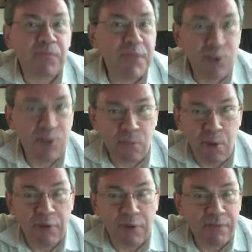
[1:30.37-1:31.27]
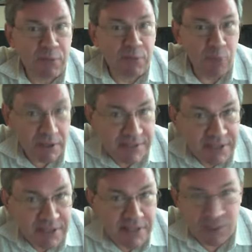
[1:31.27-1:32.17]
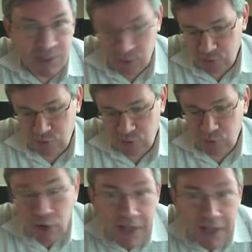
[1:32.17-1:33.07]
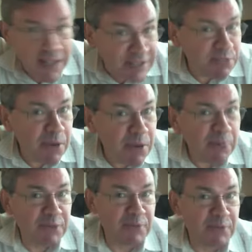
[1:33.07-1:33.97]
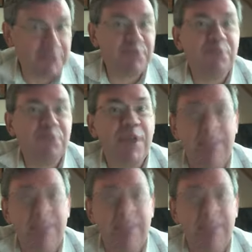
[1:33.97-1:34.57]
you're part of the ones experimenting with this new way